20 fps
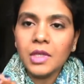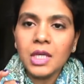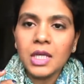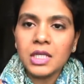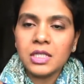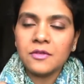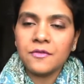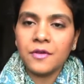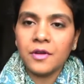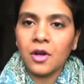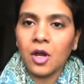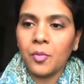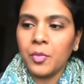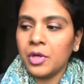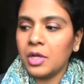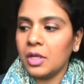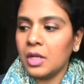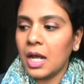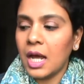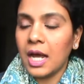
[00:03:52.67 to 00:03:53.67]
it's
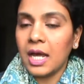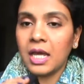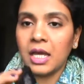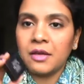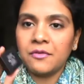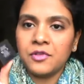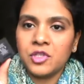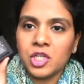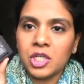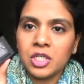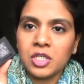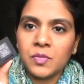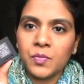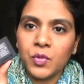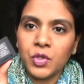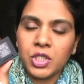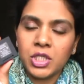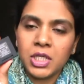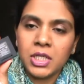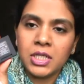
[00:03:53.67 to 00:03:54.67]
phenomenal I have just
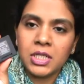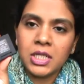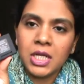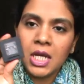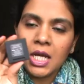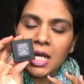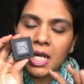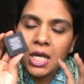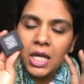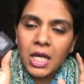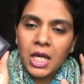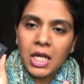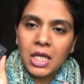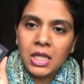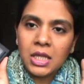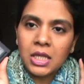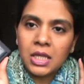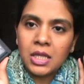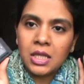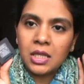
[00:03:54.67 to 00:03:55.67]
put it
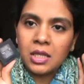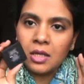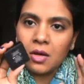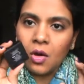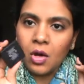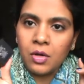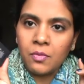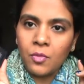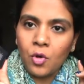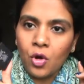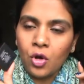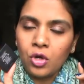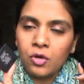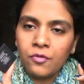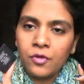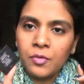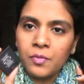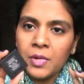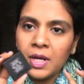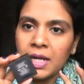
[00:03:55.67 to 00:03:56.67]
in on all
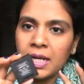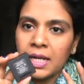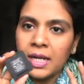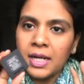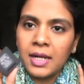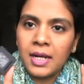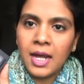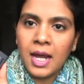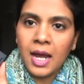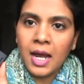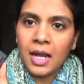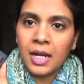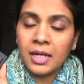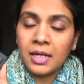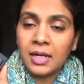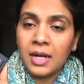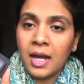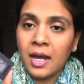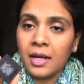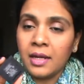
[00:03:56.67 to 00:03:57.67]
over my lid
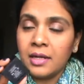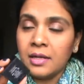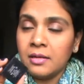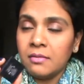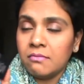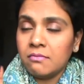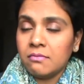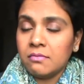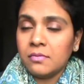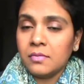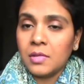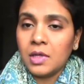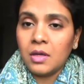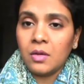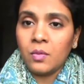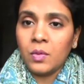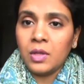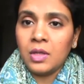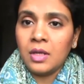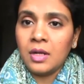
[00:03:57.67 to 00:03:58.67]
and line uh,
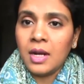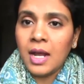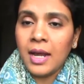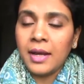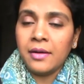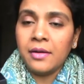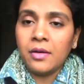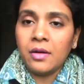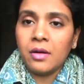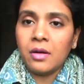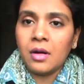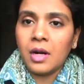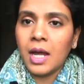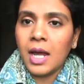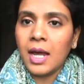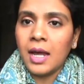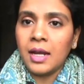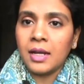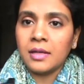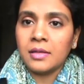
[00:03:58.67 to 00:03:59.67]
with a liner
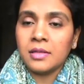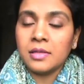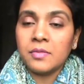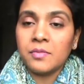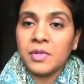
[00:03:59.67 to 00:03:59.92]
and